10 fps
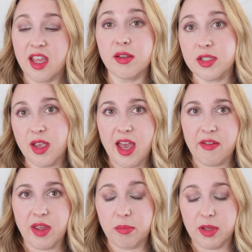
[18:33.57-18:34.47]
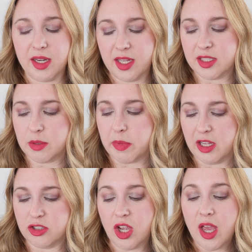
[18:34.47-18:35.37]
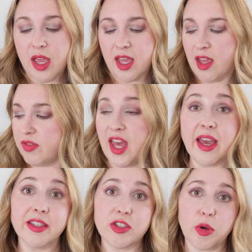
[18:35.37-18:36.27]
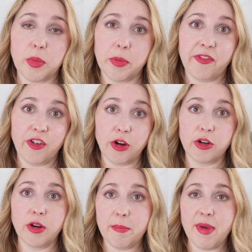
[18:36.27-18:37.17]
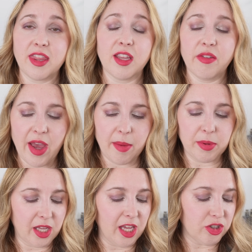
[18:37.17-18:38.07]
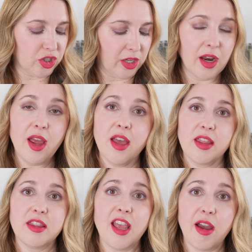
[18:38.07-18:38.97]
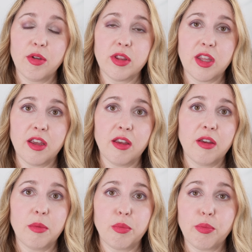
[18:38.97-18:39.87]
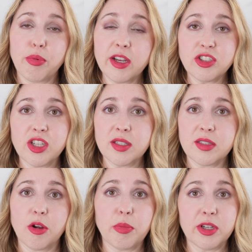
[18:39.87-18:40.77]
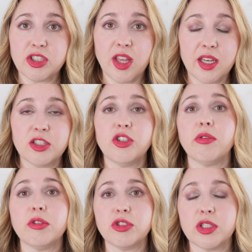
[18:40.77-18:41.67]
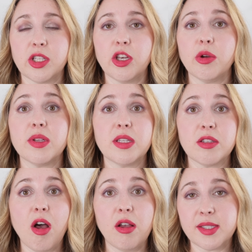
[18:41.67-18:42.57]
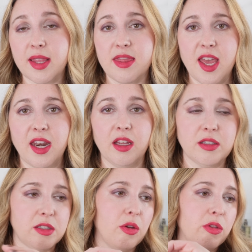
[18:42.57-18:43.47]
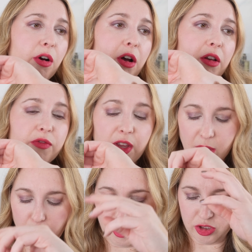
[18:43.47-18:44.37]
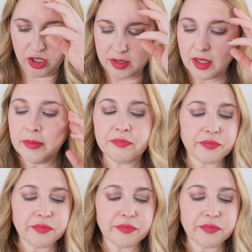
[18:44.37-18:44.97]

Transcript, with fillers: They also have a blending sponge if that is your preferred method of application. Now the brushes, their brush line in general, just so you know, it's all synthetic, so they're all vegan brushes.